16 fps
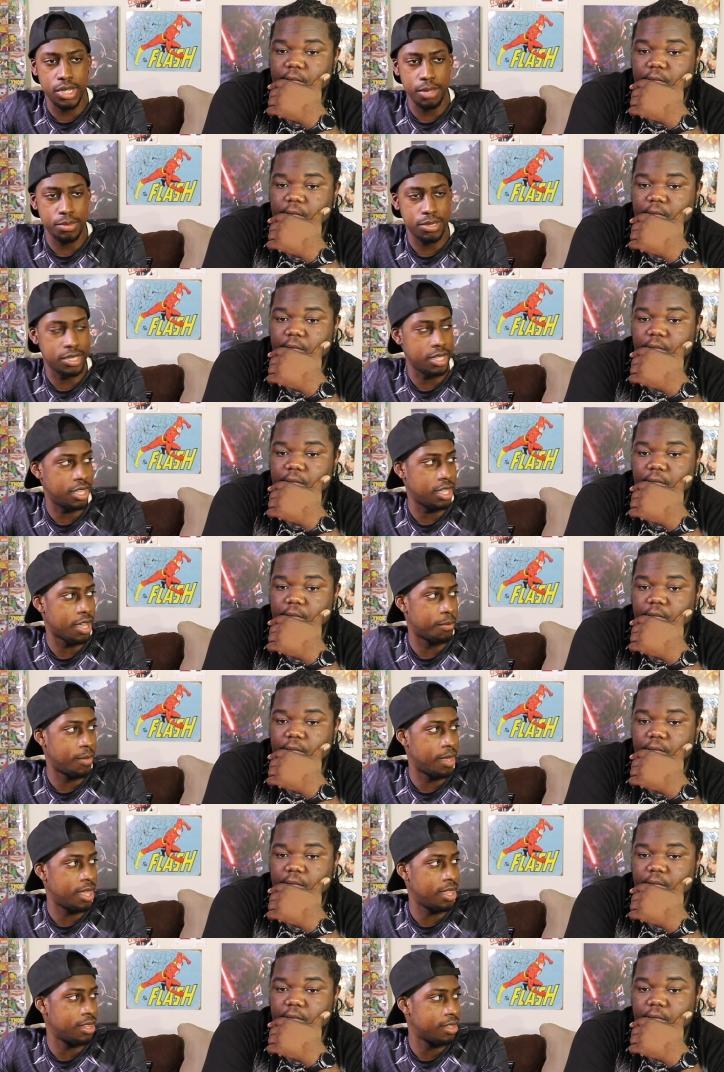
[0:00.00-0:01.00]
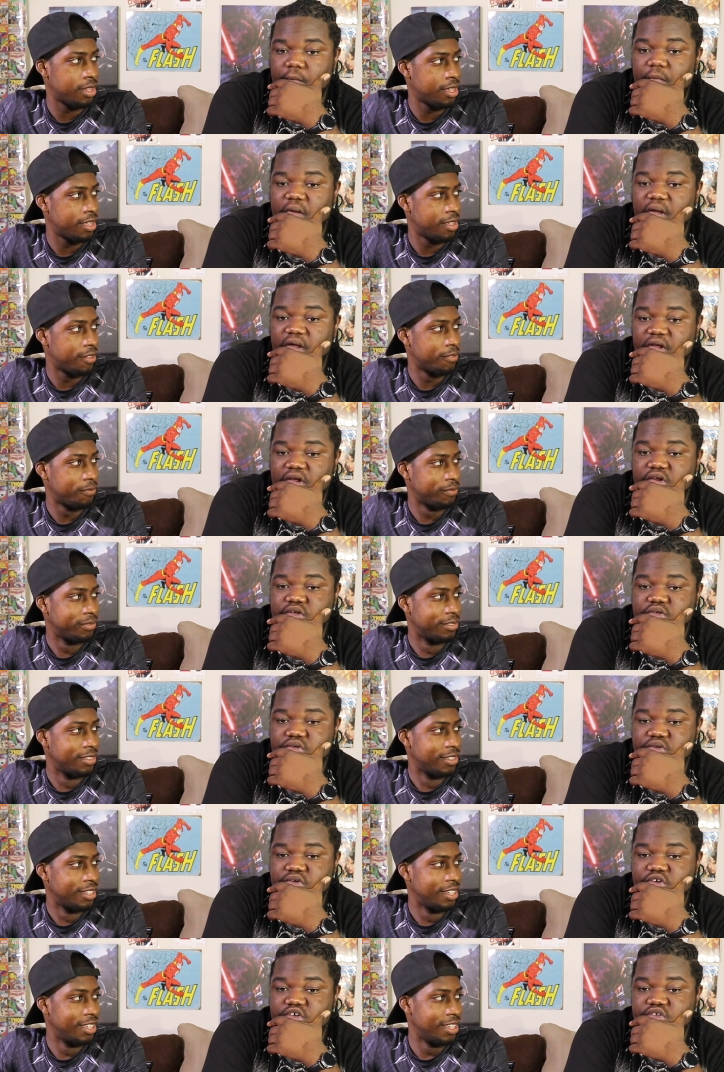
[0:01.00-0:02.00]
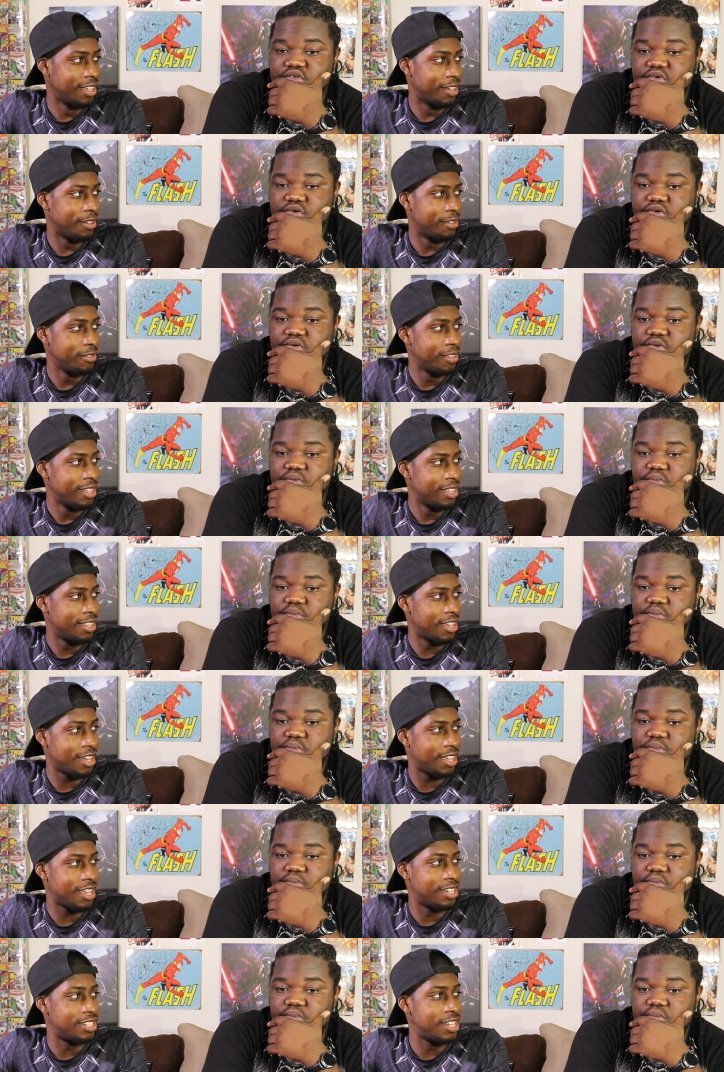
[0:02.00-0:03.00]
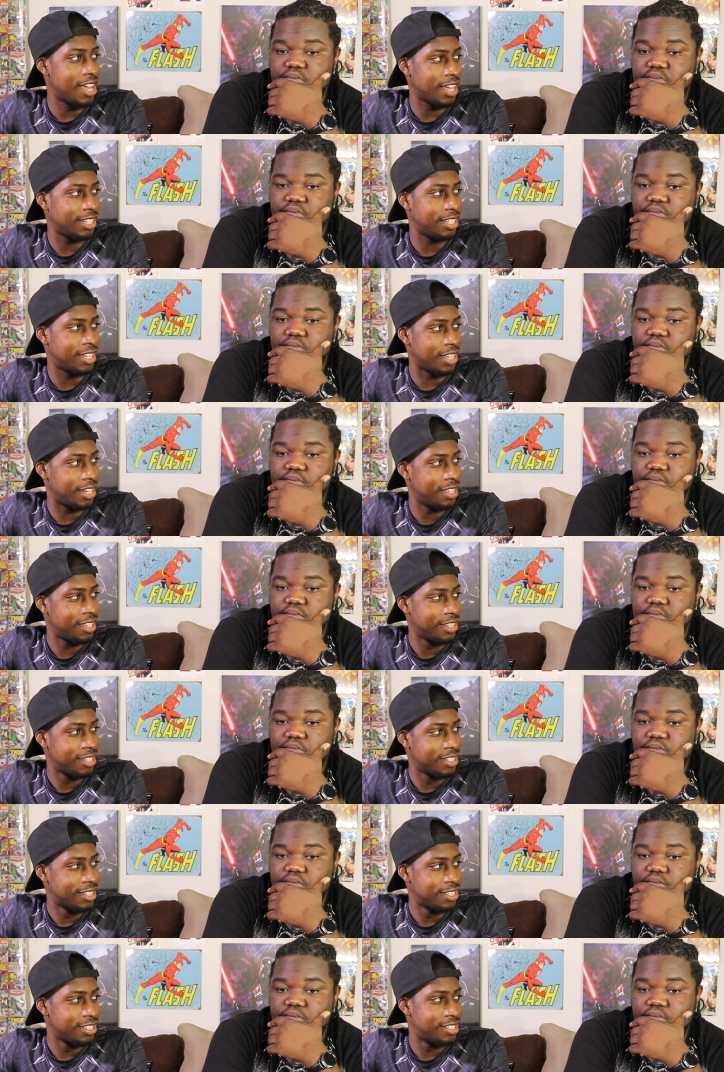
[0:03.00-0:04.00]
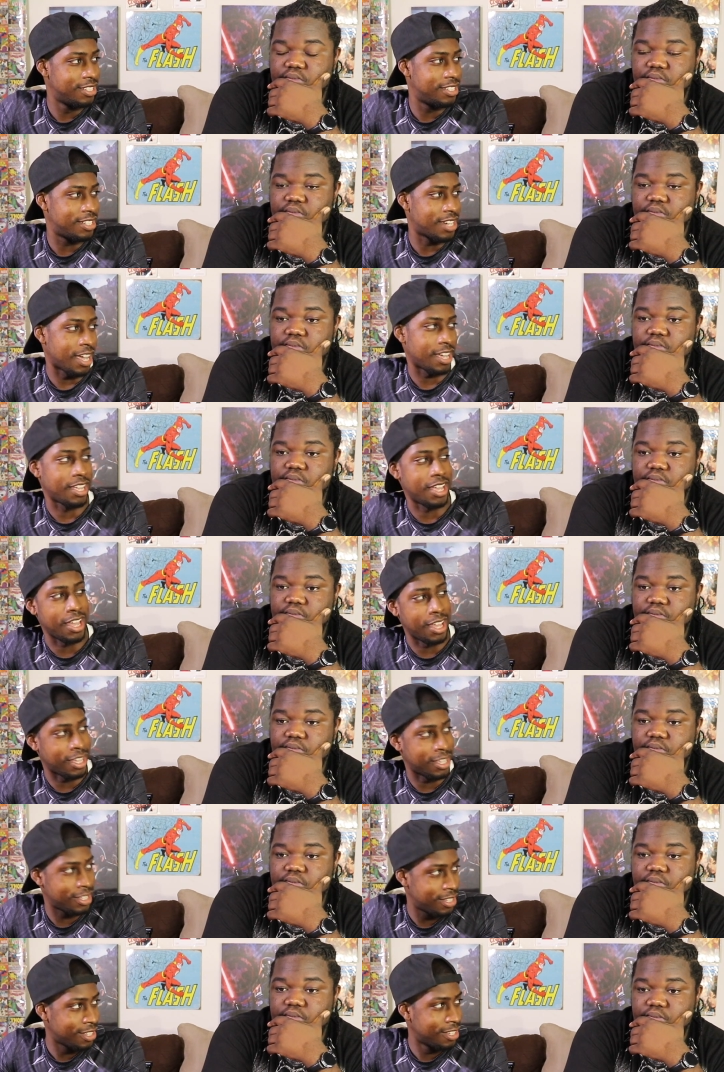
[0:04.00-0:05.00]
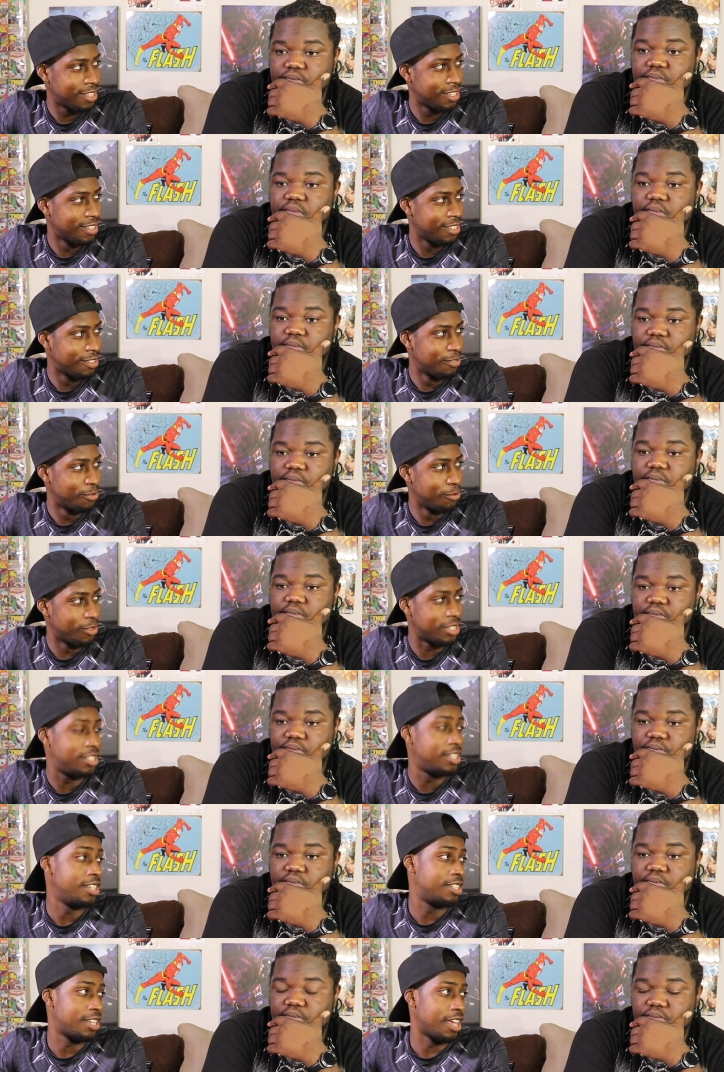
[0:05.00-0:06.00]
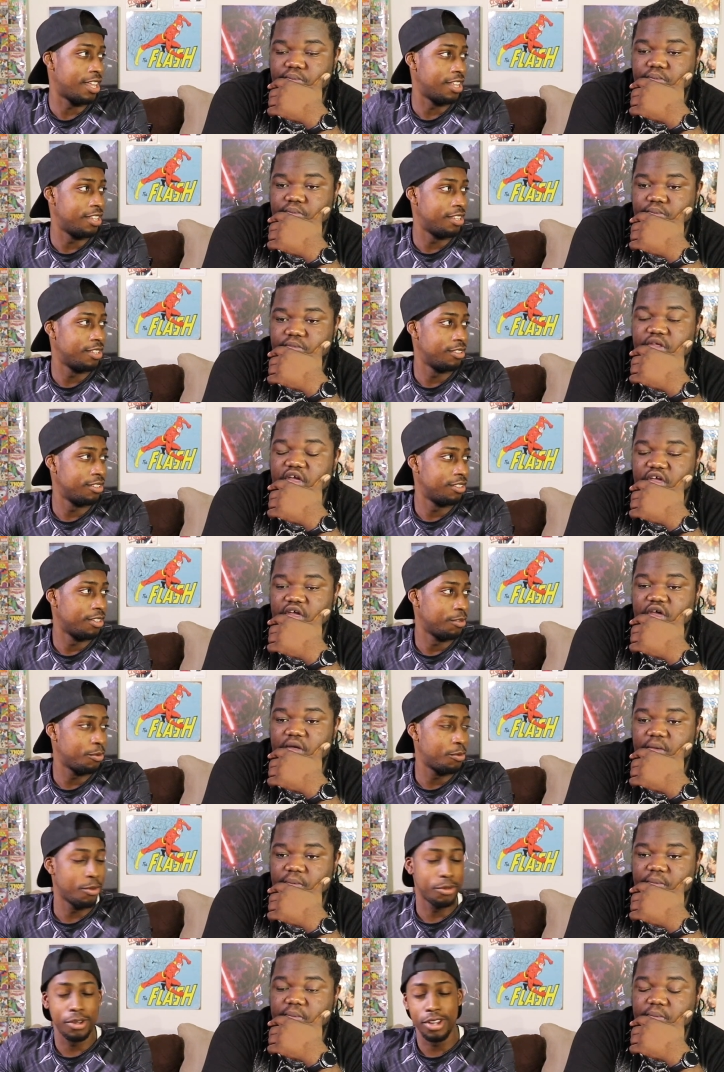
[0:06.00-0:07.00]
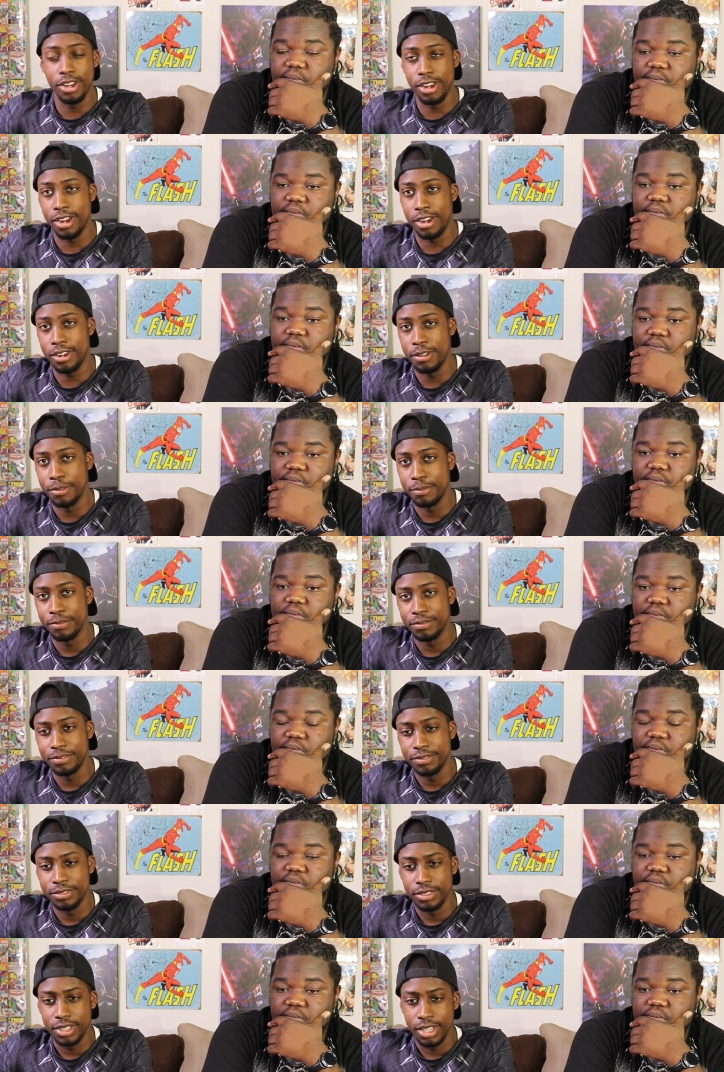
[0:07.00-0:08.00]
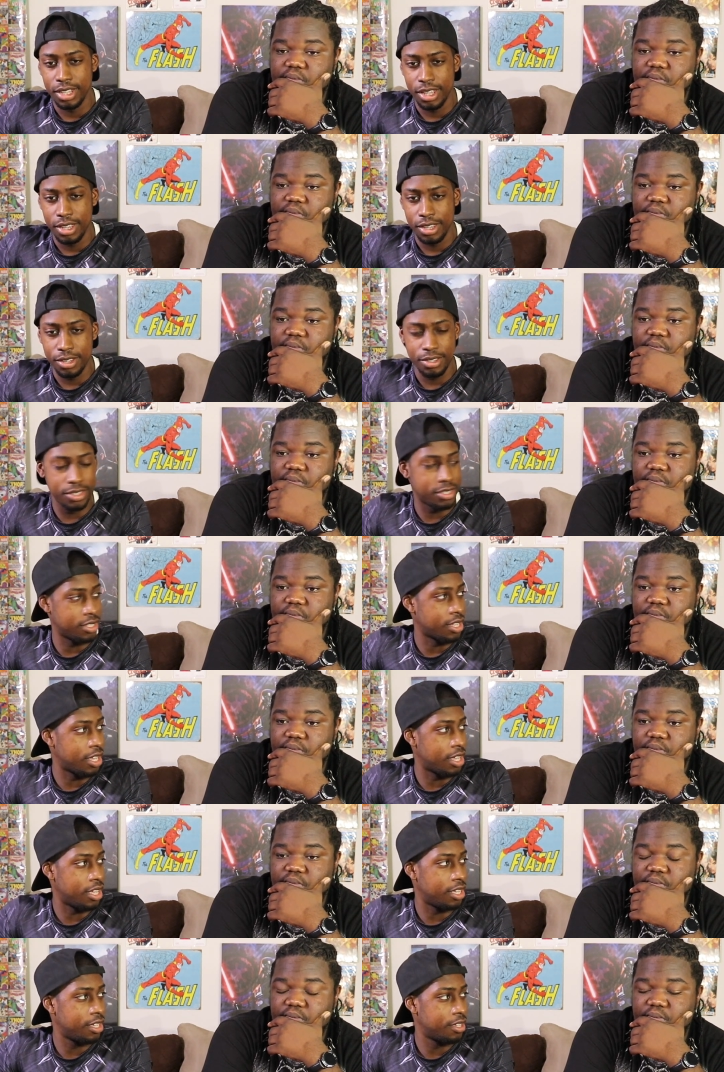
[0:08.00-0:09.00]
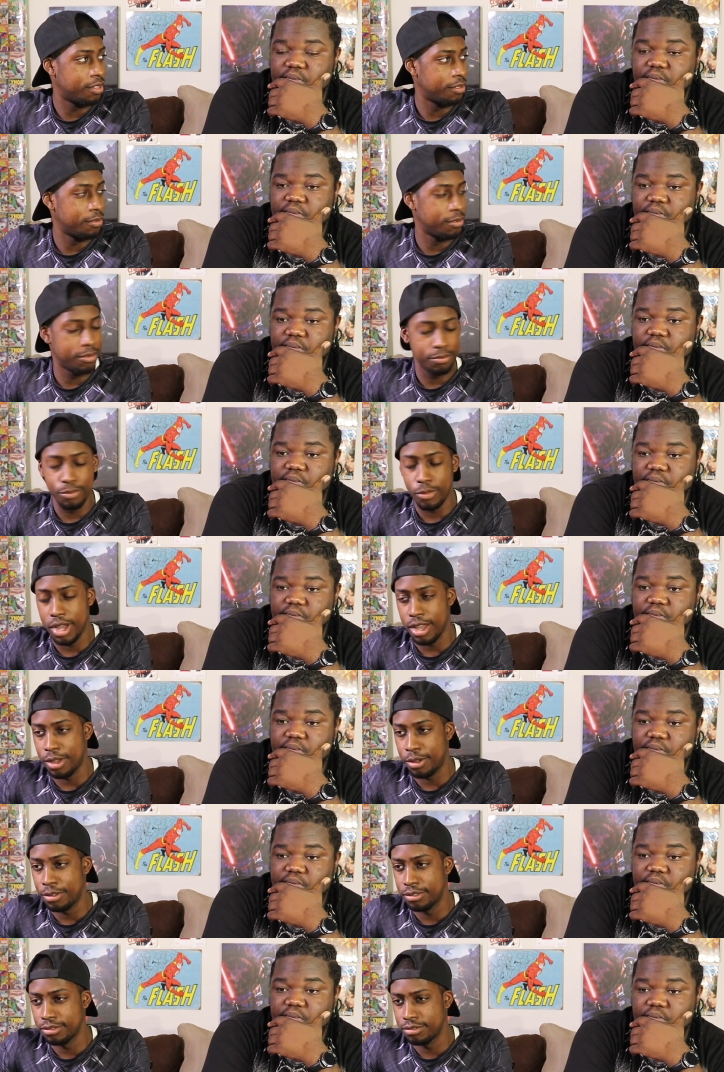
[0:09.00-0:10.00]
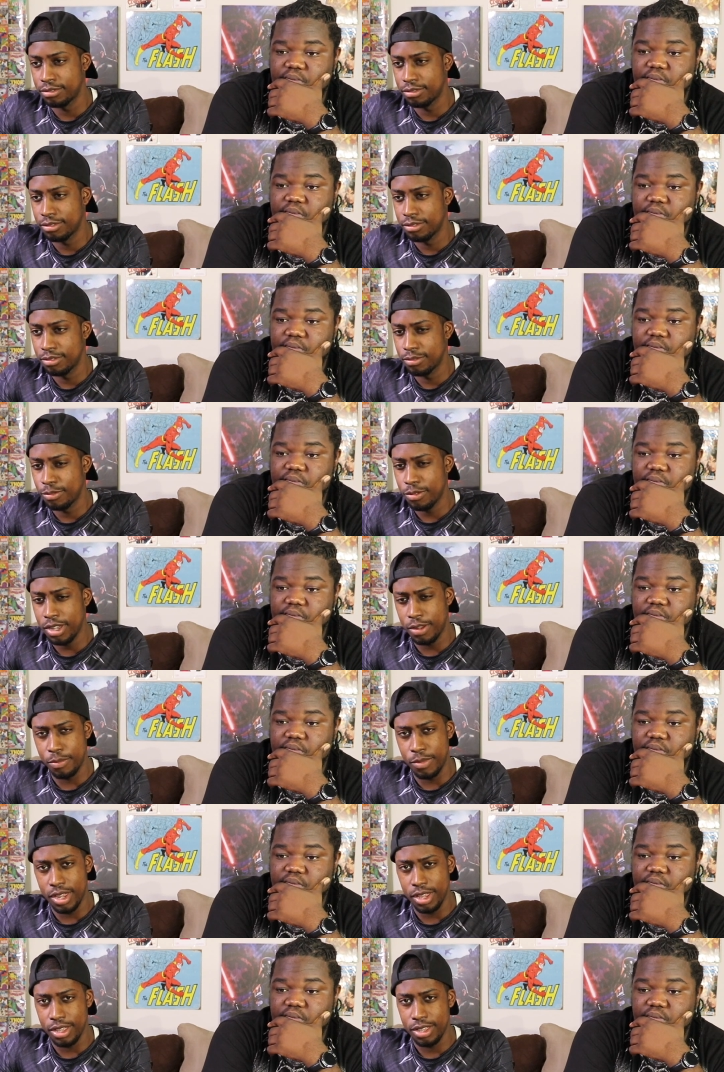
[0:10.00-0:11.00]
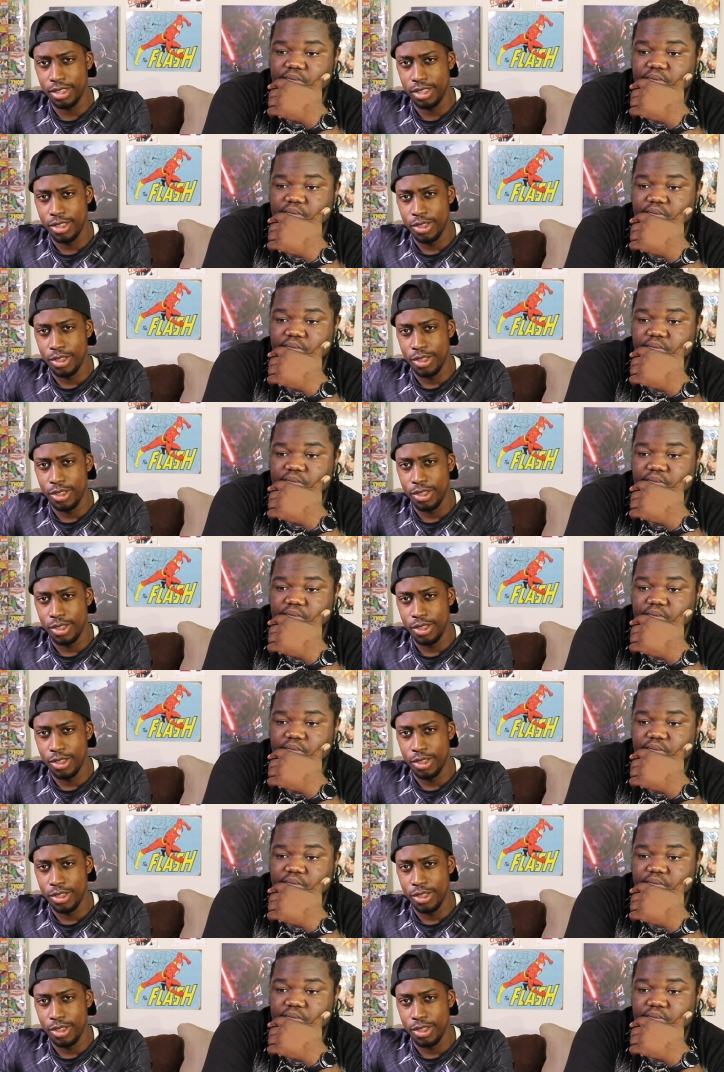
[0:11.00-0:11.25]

Speaker 1: Gypsy. I mean, yeah, yeah that's true. That's true. Know. They're connected. Jackass. Mm-hmm. What she said. Yeah, yeah. Quoting her. It was like, wow. Wait a minute.